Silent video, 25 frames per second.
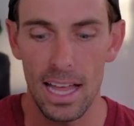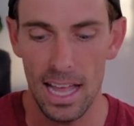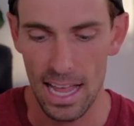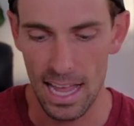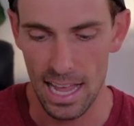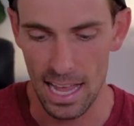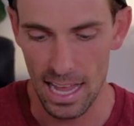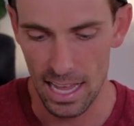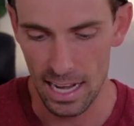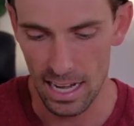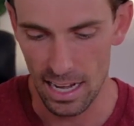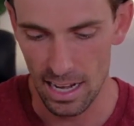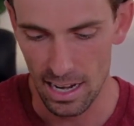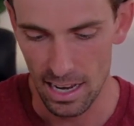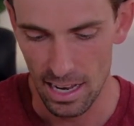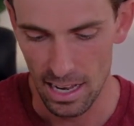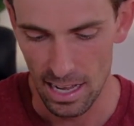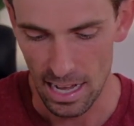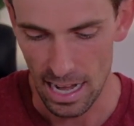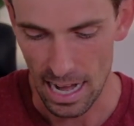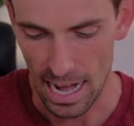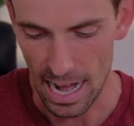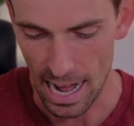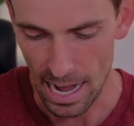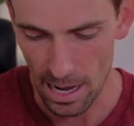And
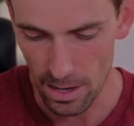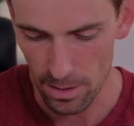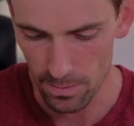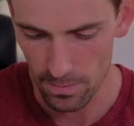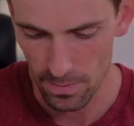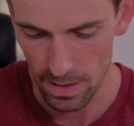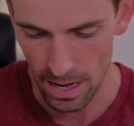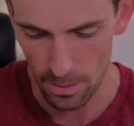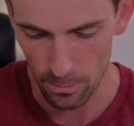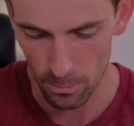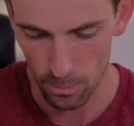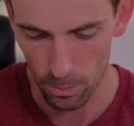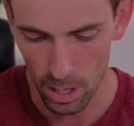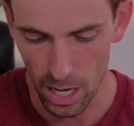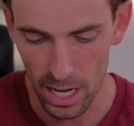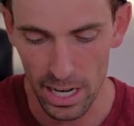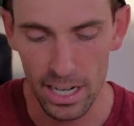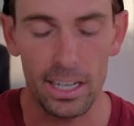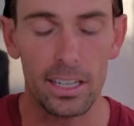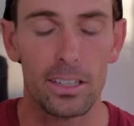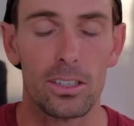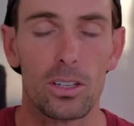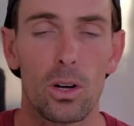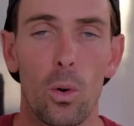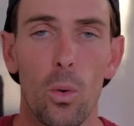I've run
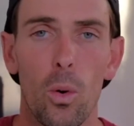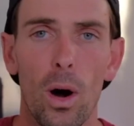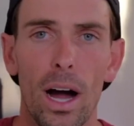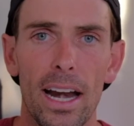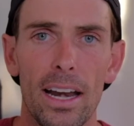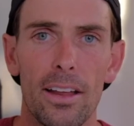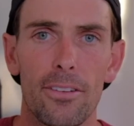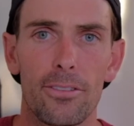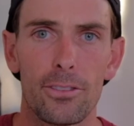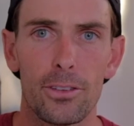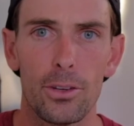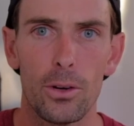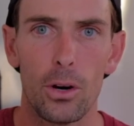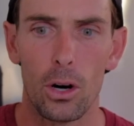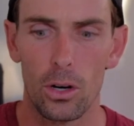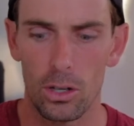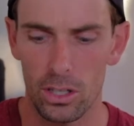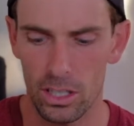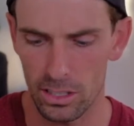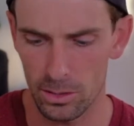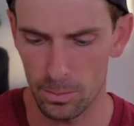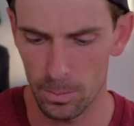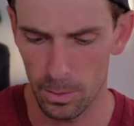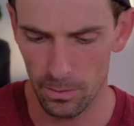in quite a few Hokas,